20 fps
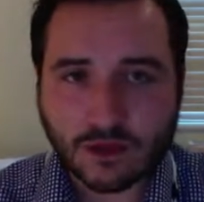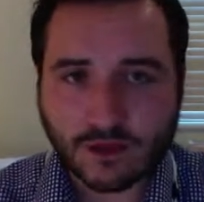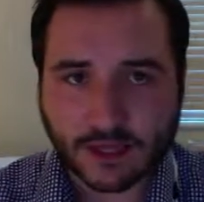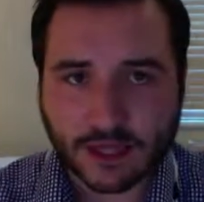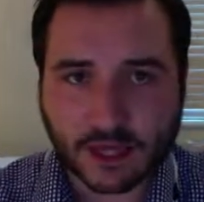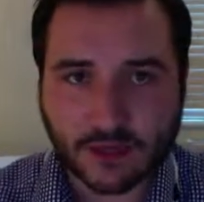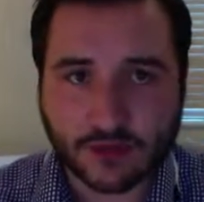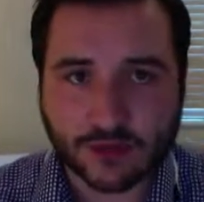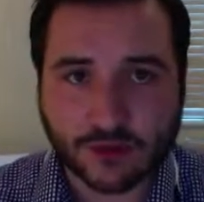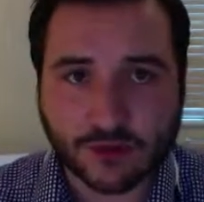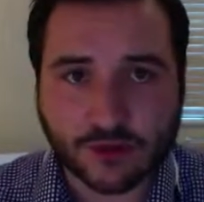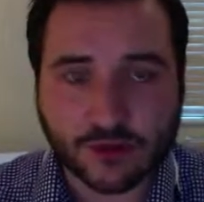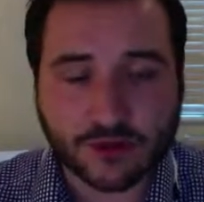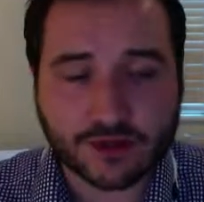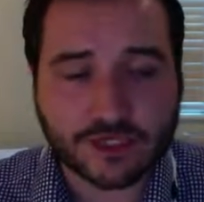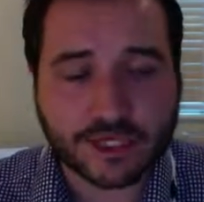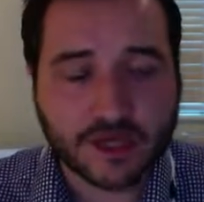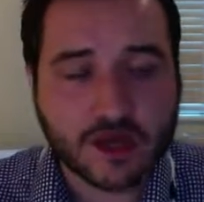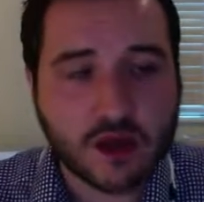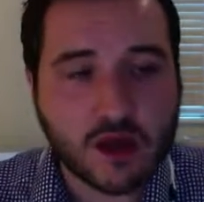the county
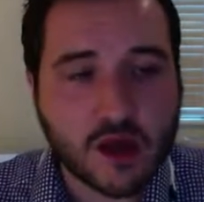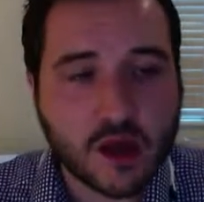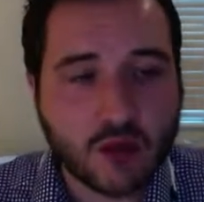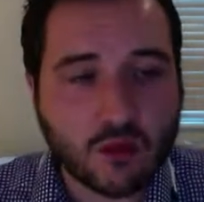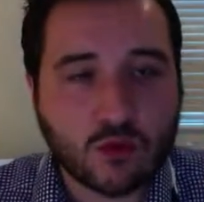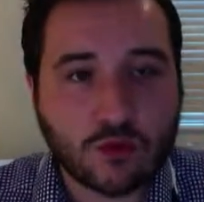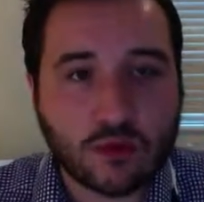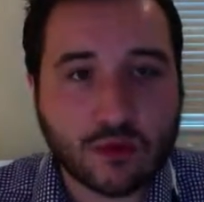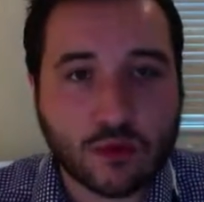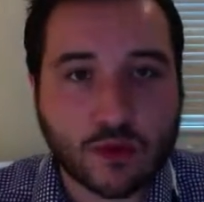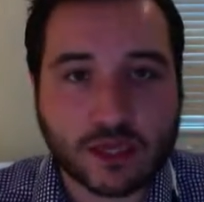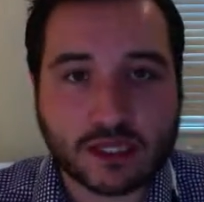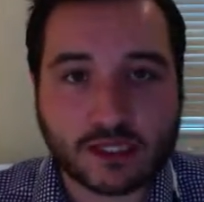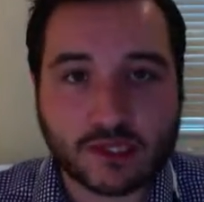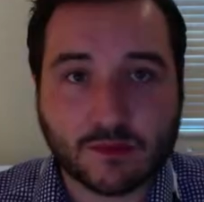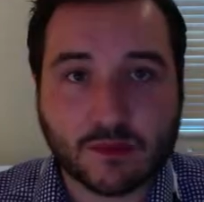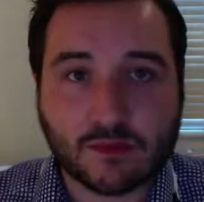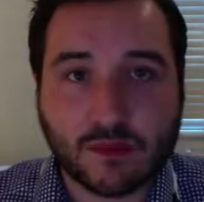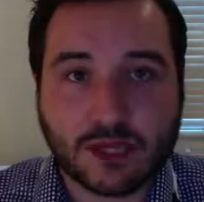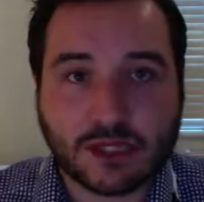authority, will be
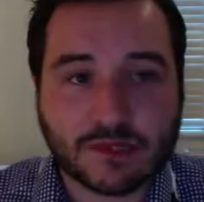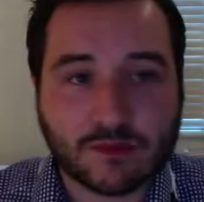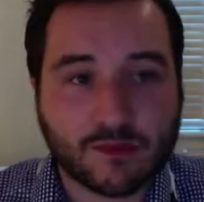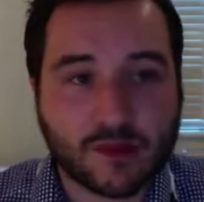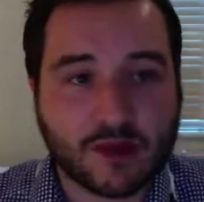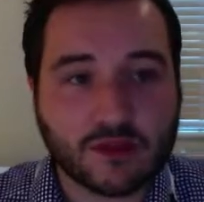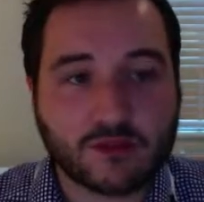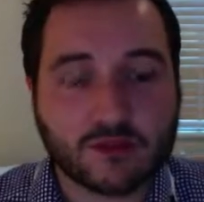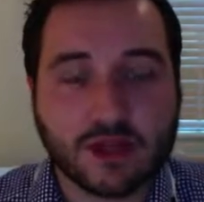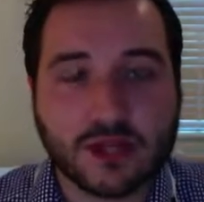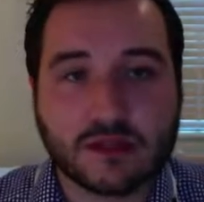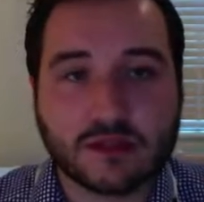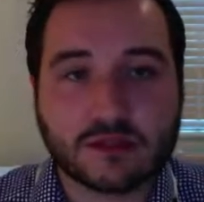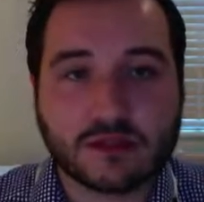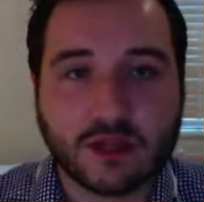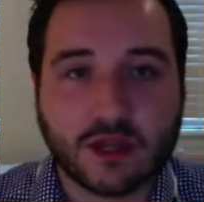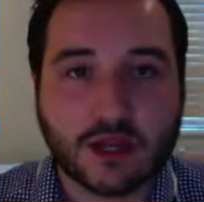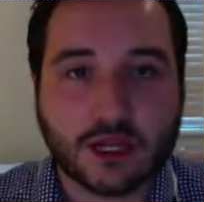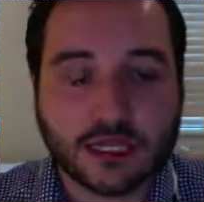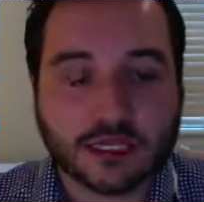waiting with bated breath, but that
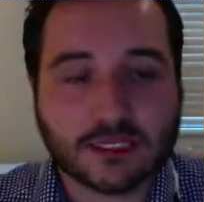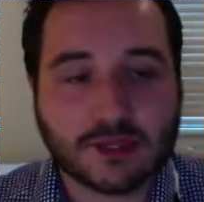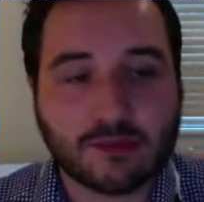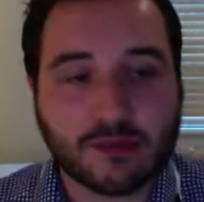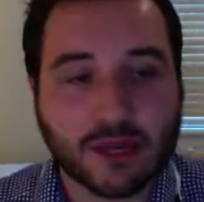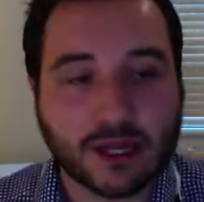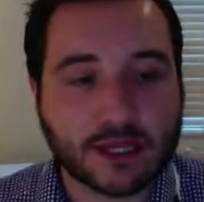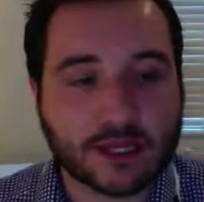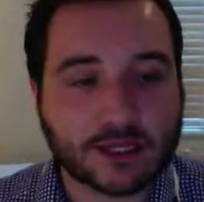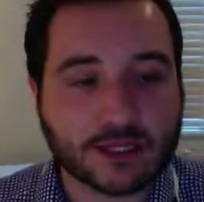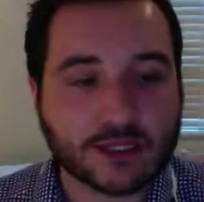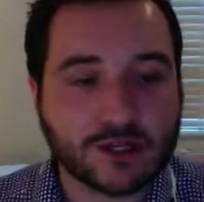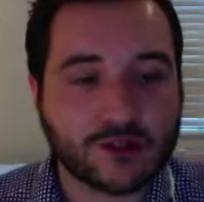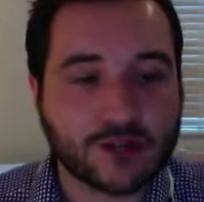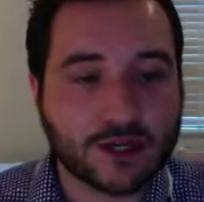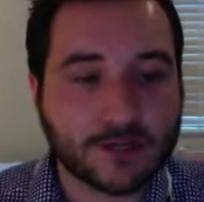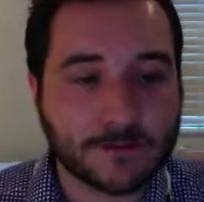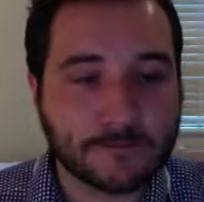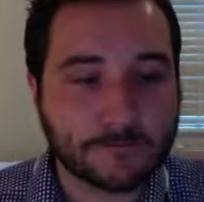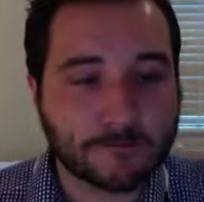certainly isn't a planning
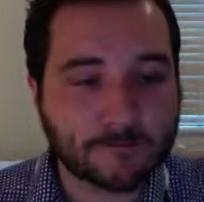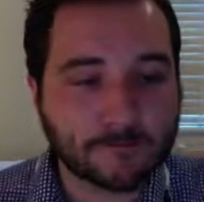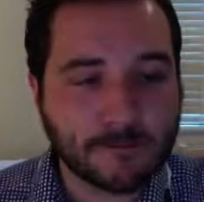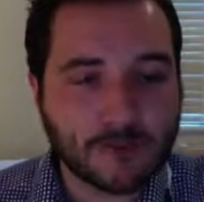consideration.